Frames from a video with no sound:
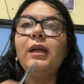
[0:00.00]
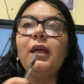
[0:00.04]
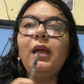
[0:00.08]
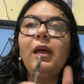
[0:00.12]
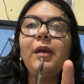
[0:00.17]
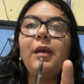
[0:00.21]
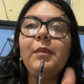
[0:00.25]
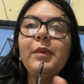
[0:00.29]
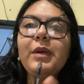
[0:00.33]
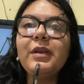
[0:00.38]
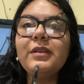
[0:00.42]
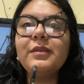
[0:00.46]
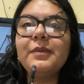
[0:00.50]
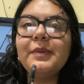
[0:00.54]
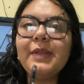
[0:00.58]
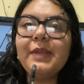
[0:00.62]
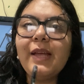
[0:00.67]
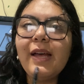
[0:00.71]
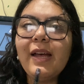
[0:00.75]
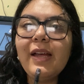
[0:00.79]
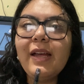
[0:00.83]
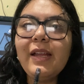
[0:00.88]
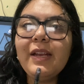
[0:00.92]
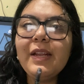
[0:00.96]
And because of
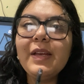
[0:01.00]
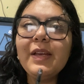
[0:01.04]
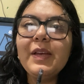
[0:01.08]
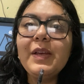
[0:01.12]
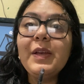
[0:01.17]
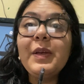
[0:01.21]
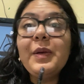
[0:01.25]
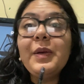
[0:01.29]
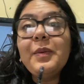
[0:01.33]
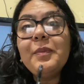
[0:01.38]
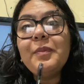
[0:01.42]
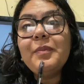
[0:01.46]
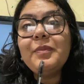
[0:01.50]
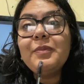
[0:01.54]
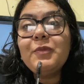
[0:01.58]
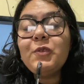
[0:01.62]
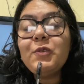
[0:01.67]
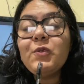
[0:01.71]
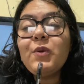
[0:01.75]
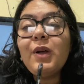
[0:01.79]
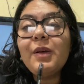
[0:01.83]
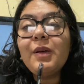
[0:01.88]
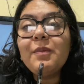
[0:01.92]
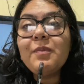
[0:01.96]
that,
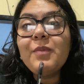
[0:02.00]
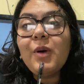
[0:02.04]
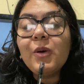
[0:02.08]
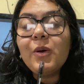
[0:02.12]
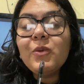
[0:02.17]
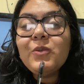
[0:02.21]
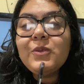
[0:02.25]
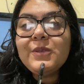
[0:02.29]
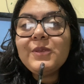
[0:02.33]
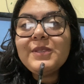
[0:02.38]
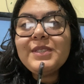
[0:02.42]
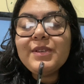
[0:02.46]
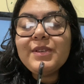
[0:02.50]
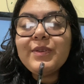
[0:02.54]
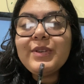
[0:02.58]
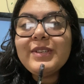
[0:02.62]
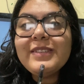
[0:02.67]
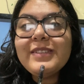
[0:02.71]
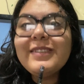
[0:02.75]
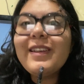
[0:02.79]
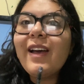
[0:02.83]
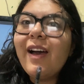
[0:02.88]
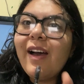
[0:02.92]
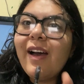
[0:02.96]
throughout most of the
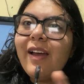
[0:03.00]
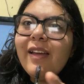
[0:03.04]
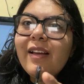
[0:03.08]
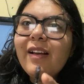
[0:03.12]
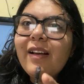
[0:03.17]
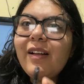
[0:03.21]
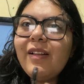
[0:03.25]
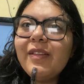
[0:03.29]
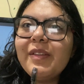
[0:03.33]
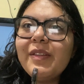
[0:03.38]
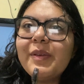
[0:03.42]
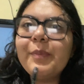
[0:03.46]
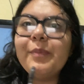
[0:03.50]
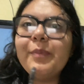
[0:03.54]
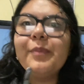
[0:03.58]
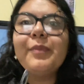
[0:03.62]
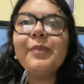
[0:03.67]
series, I call them